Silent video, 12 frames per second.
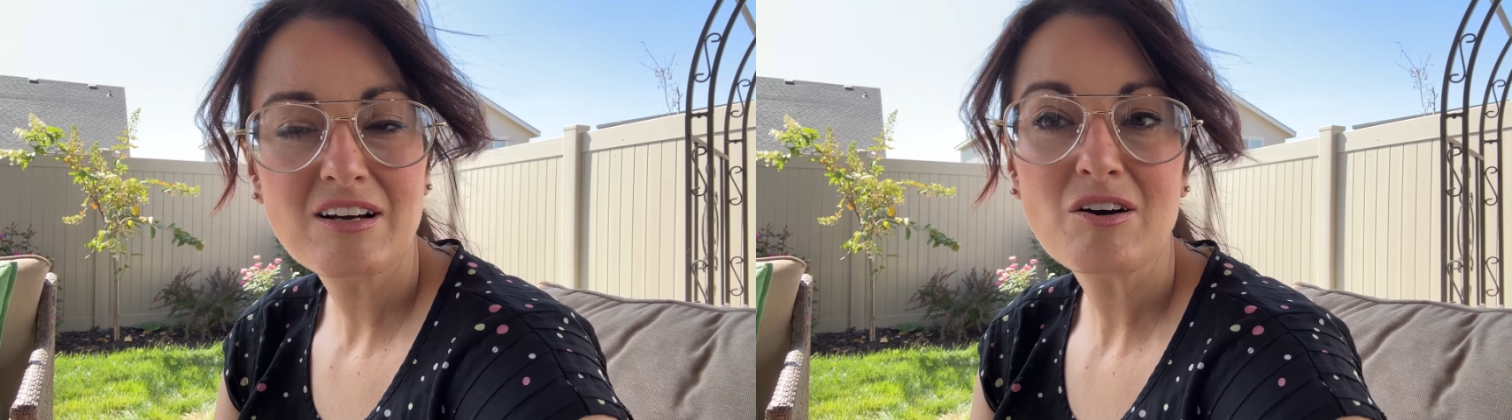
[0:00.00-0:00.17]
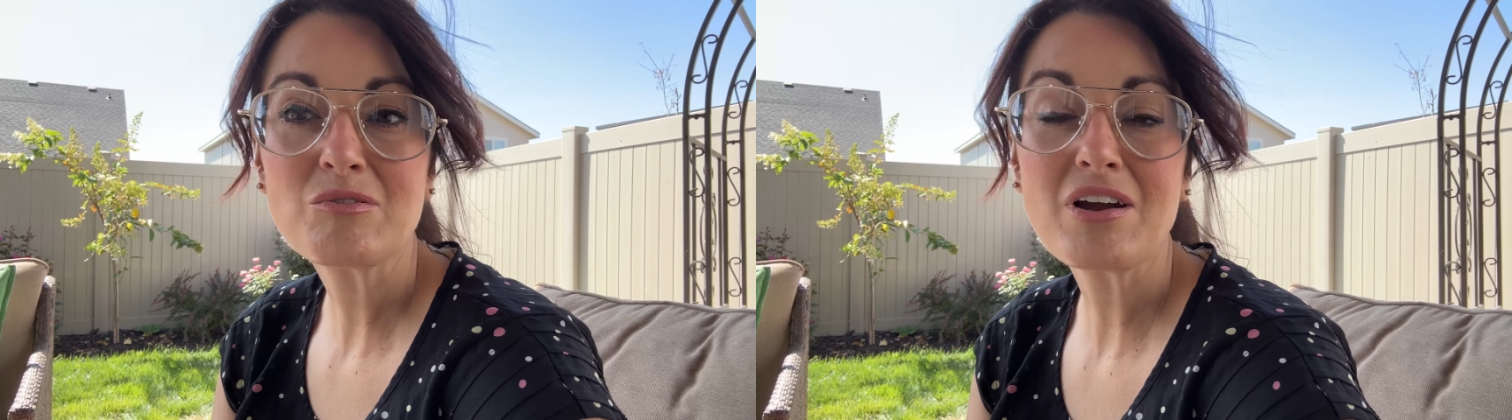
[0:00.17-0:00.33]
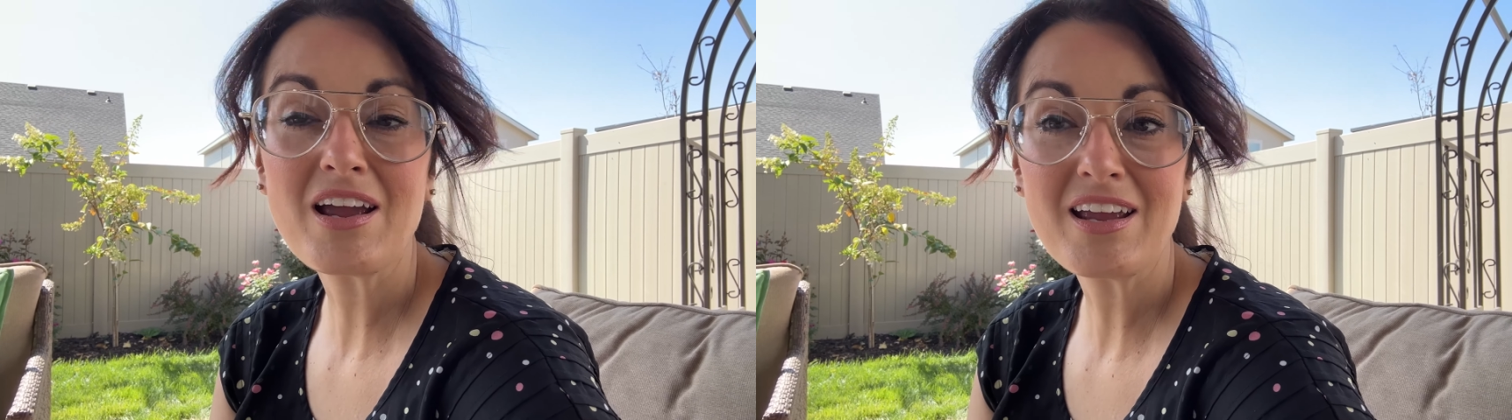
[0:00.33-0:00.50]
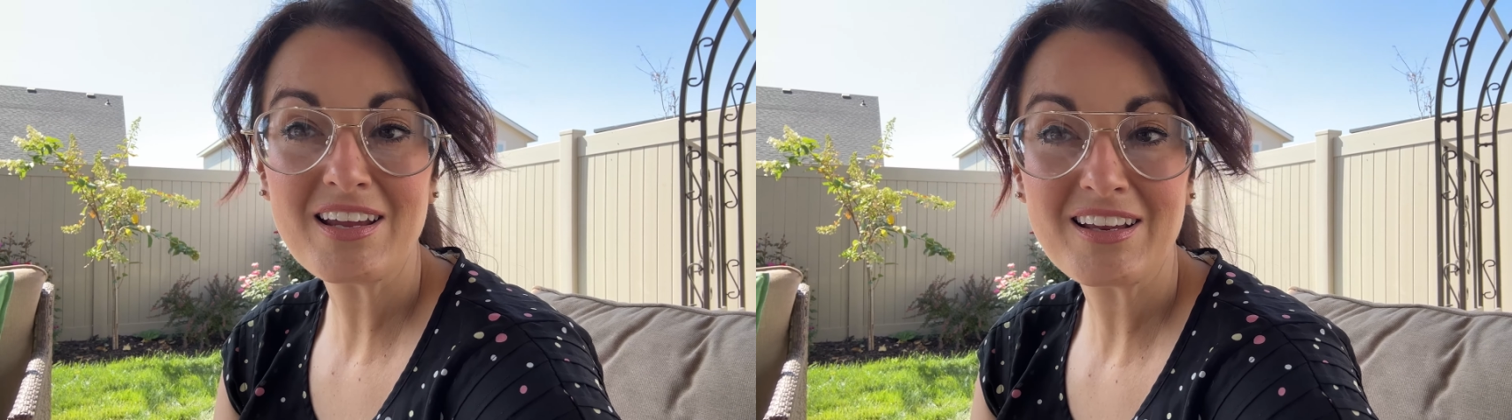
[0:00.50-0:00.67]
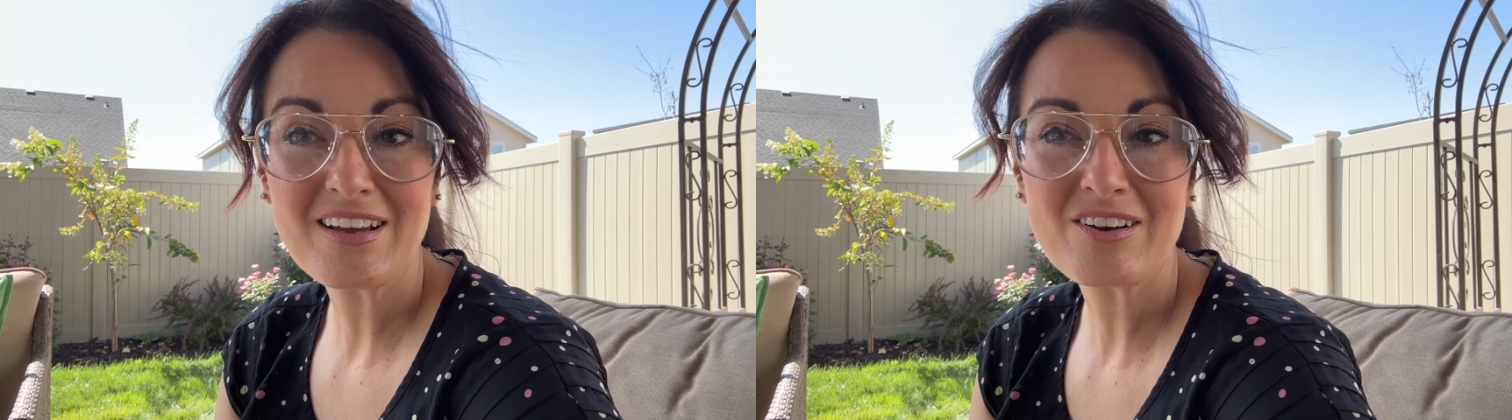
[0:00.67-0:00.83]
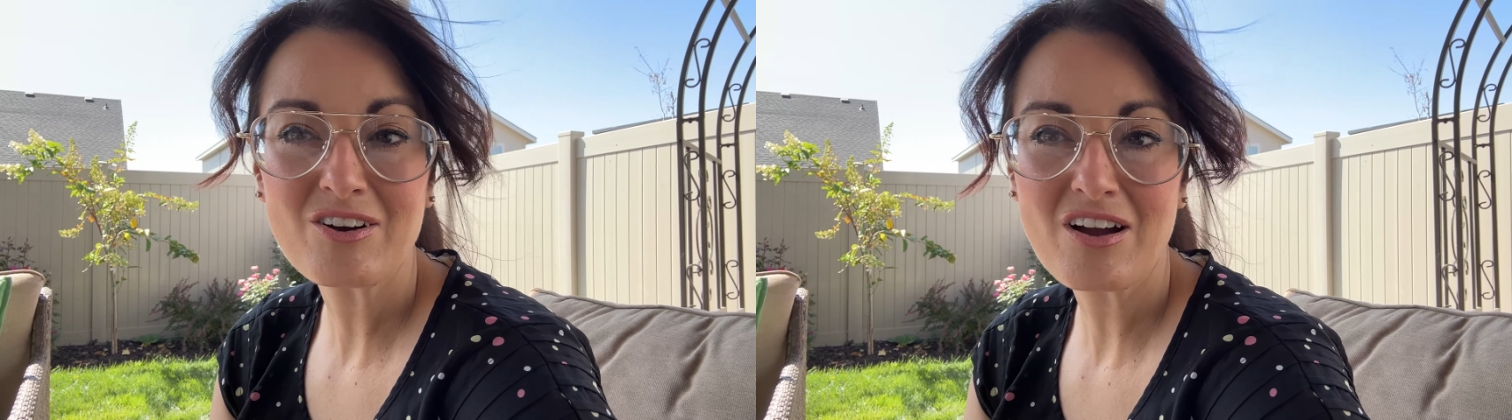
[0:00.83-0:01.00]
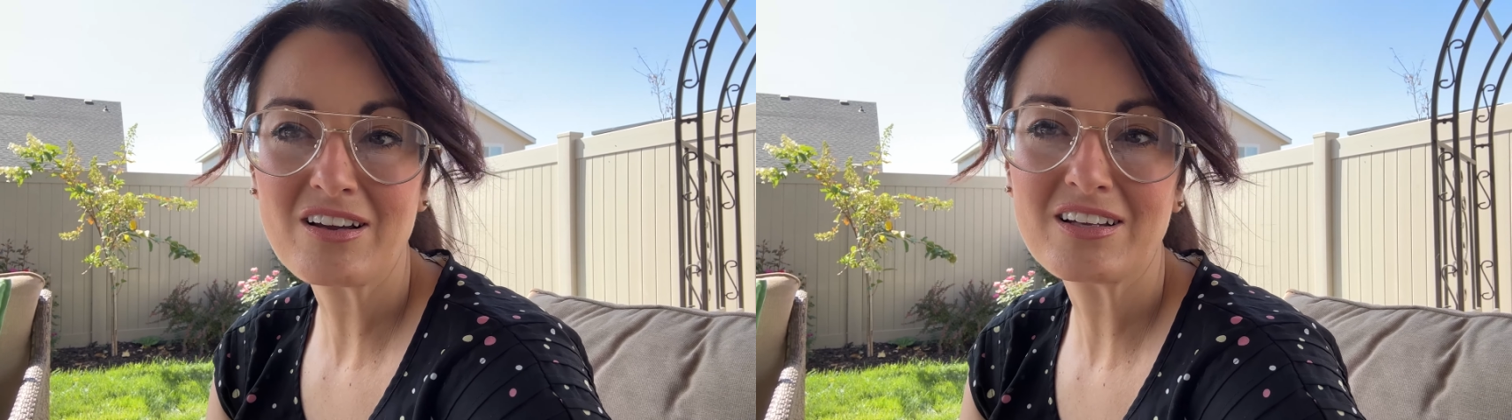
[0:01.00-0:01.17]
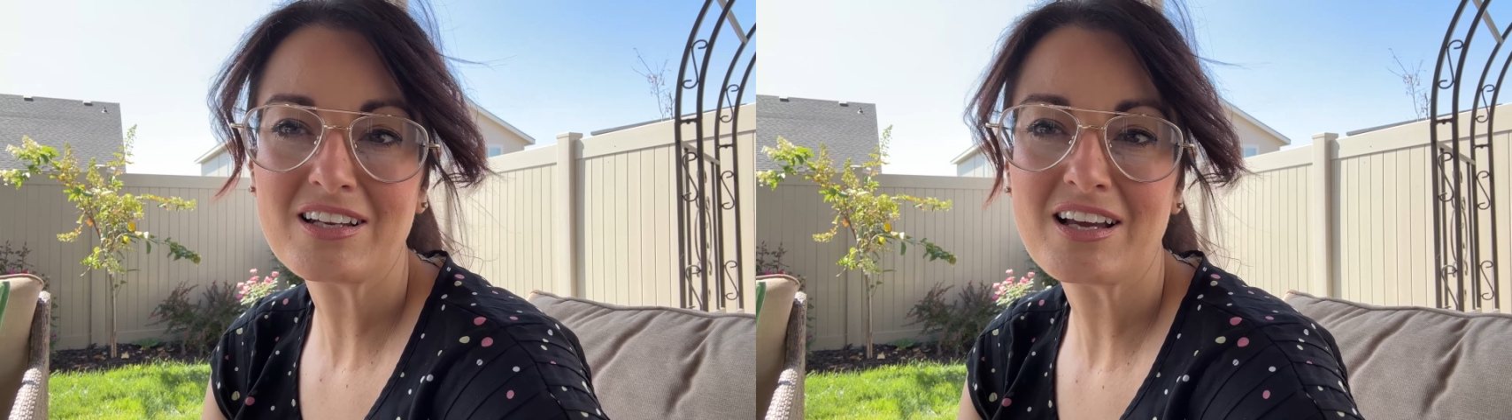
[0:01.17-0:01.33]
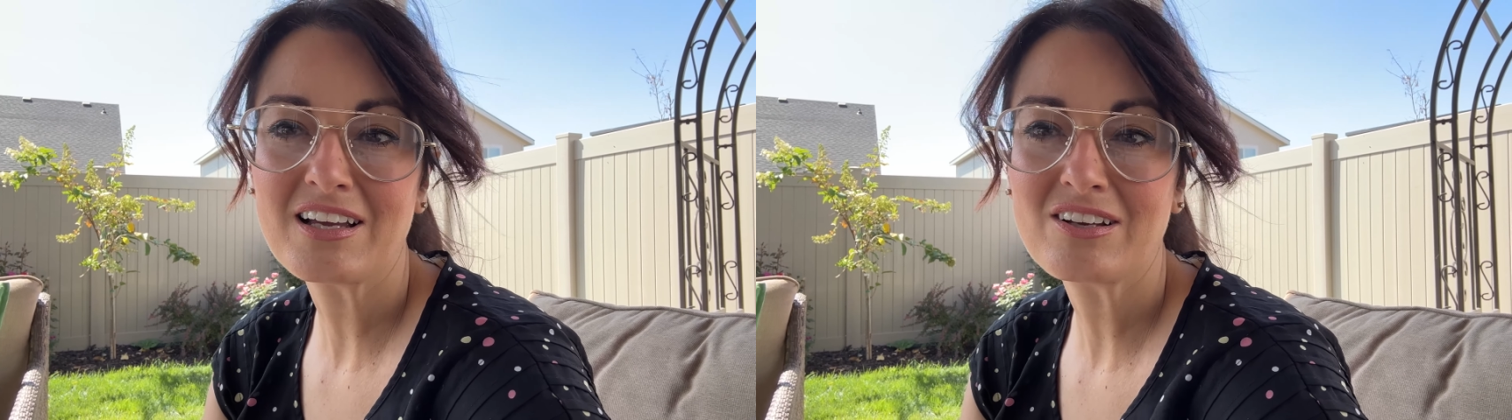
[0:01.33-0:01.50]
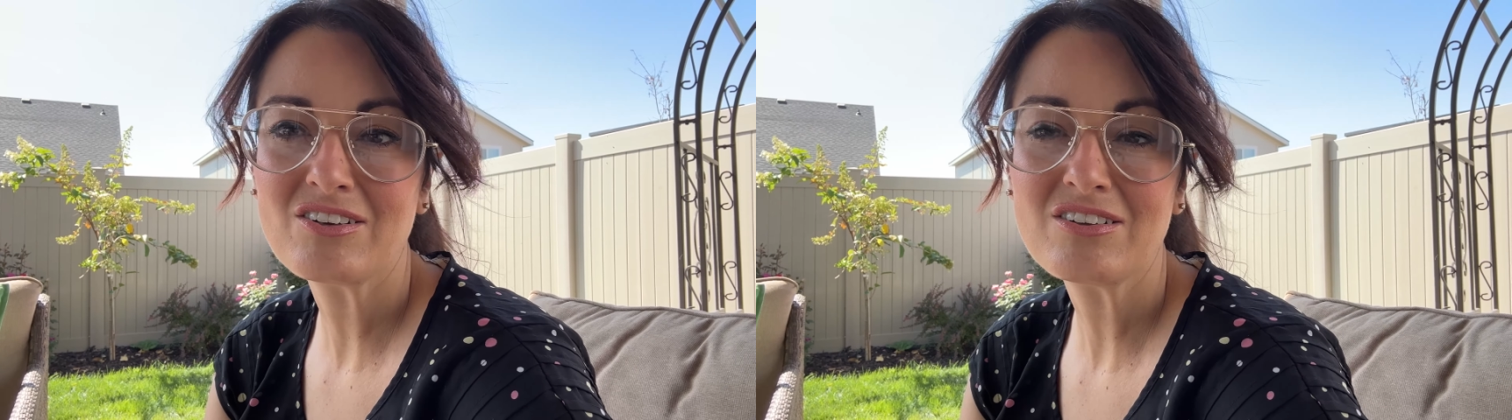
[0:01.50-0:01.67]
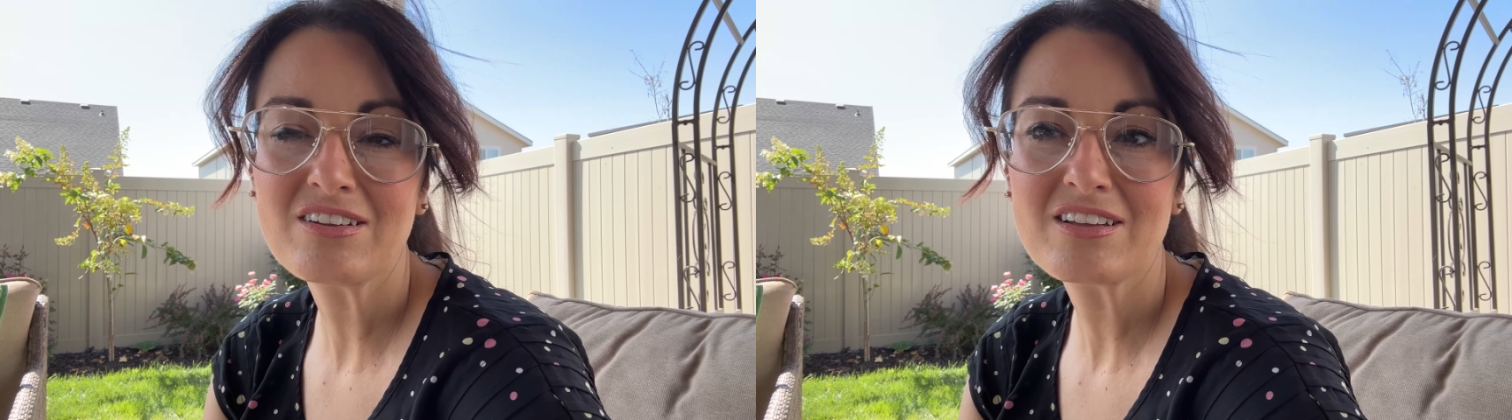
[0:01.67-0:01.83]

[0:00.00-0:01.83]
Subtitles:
Right, a crocodile